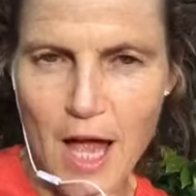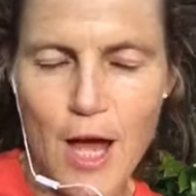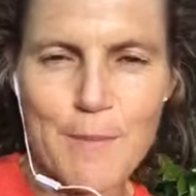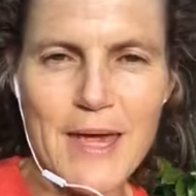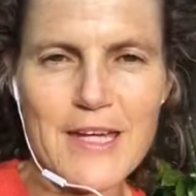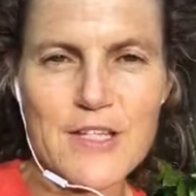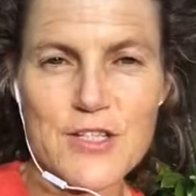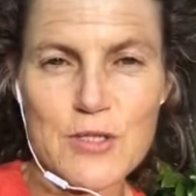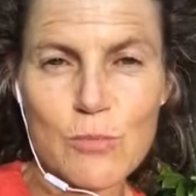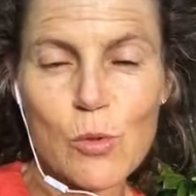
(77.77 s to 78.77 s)
I made a
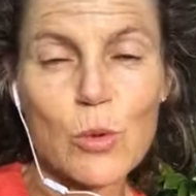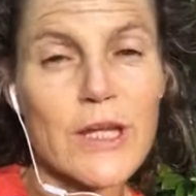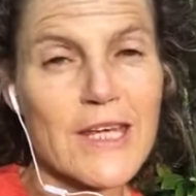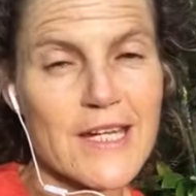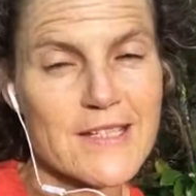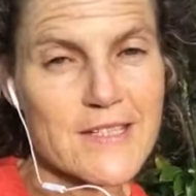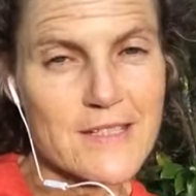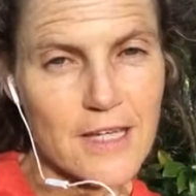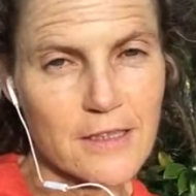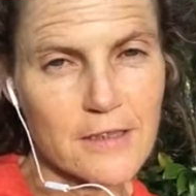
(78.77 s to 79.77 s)
small yet
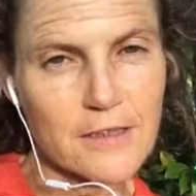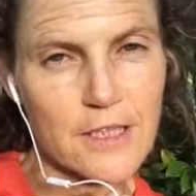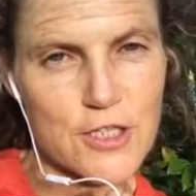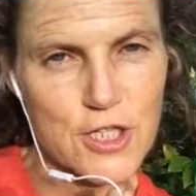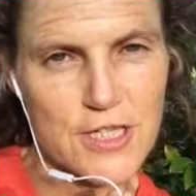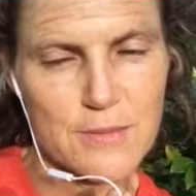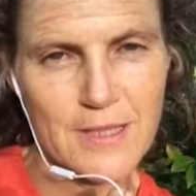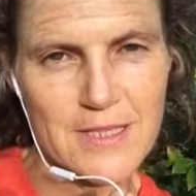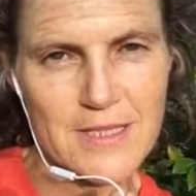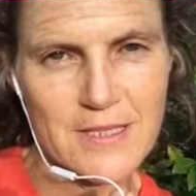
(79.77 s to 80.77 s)
subtle
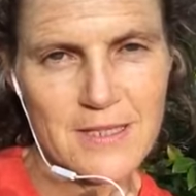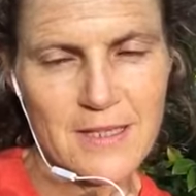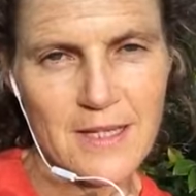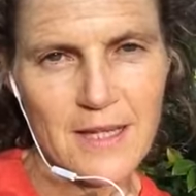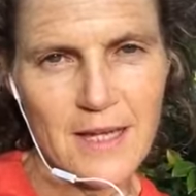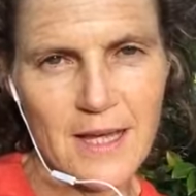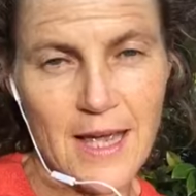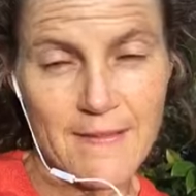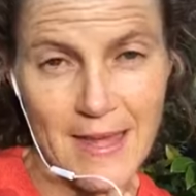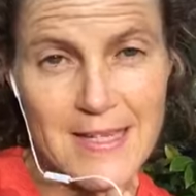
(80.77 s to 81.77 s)
adjustment.
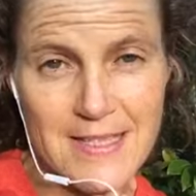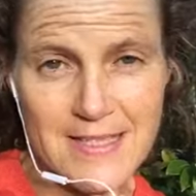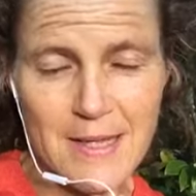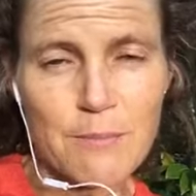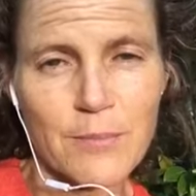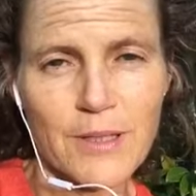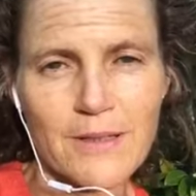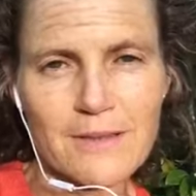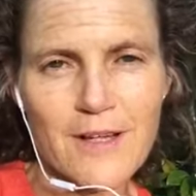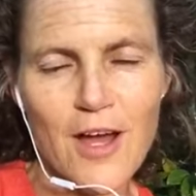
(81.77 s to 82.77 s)
And that
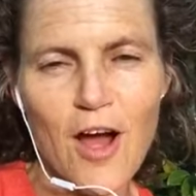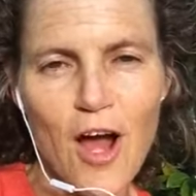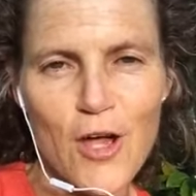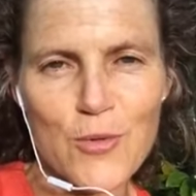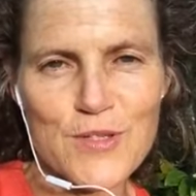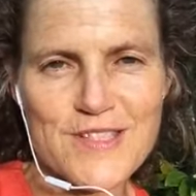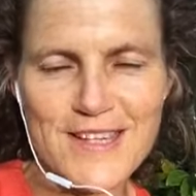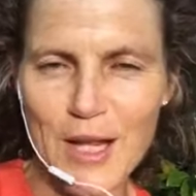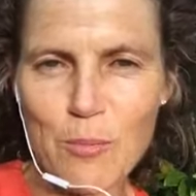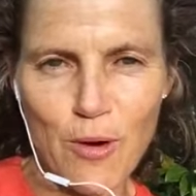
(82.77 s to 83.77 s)
December, I was
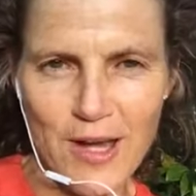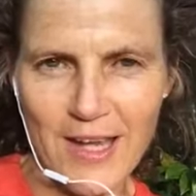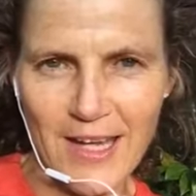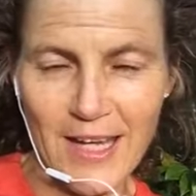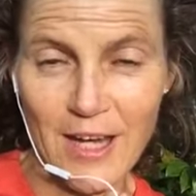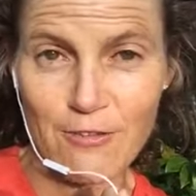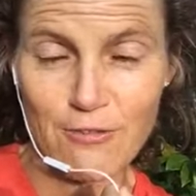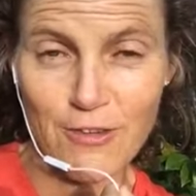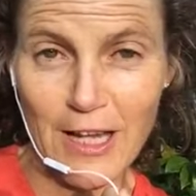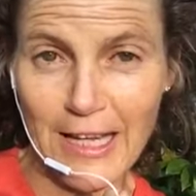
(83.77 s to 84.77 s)
celebrating and
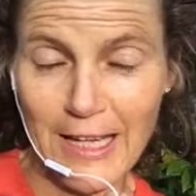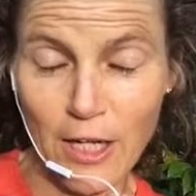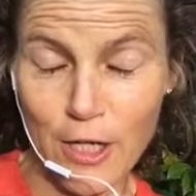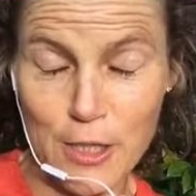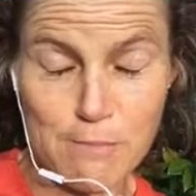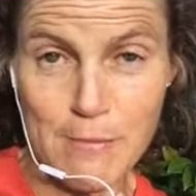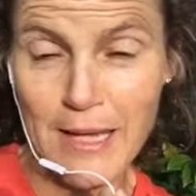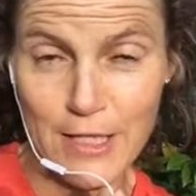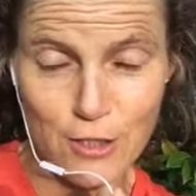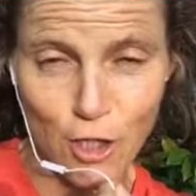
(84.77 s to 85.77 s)
feeling like $1
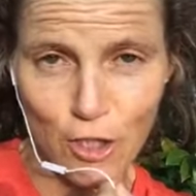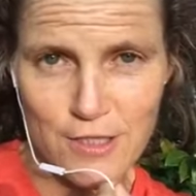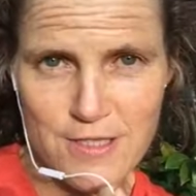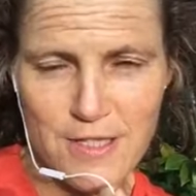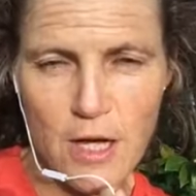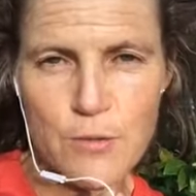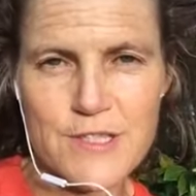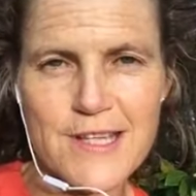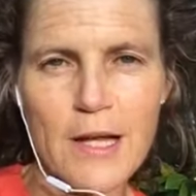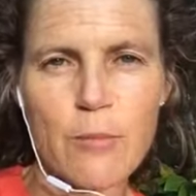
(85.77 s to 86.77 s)
million. I
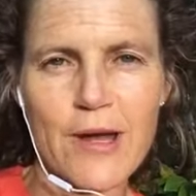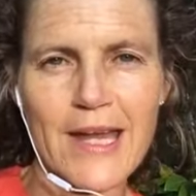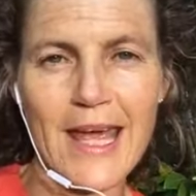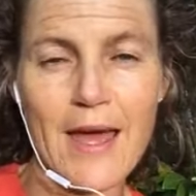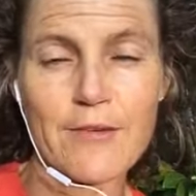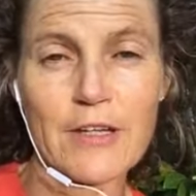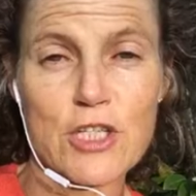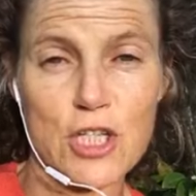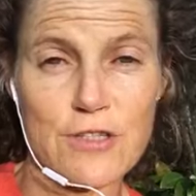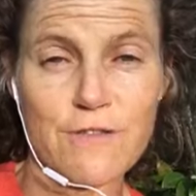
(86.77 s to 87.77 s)
was celebrating having
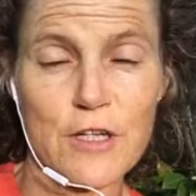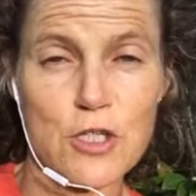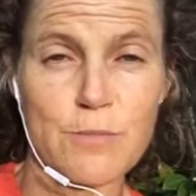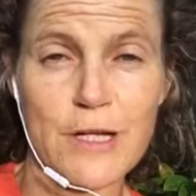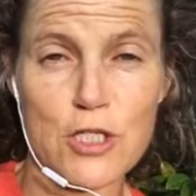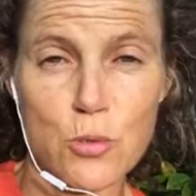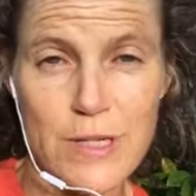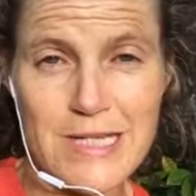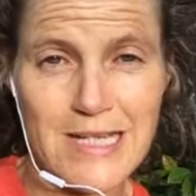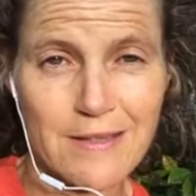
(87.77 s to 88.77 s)
just finished my
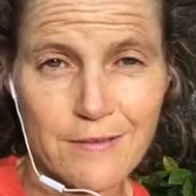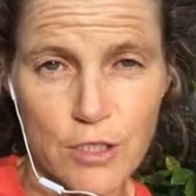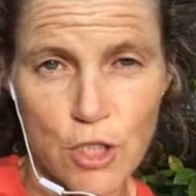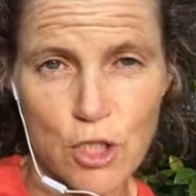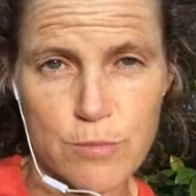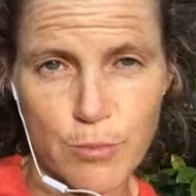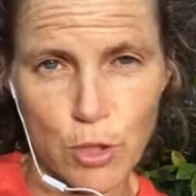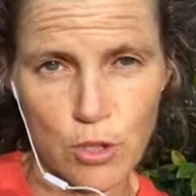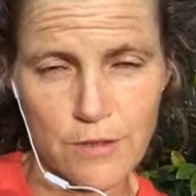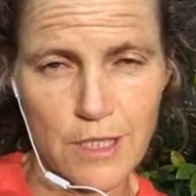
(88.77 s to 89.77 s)
23rd
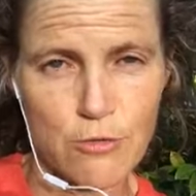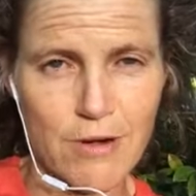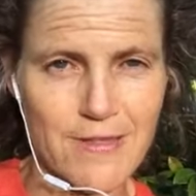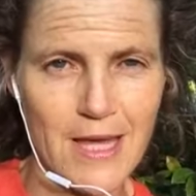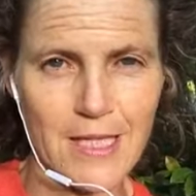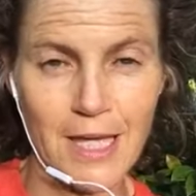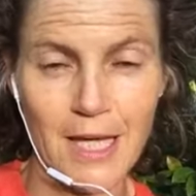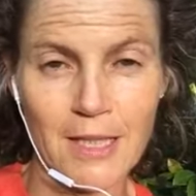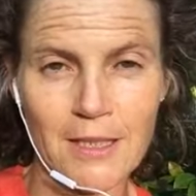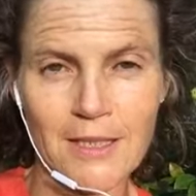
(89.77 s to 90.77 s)
book that I read that
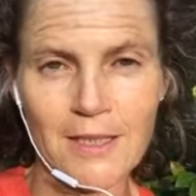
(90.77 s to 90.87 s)
year.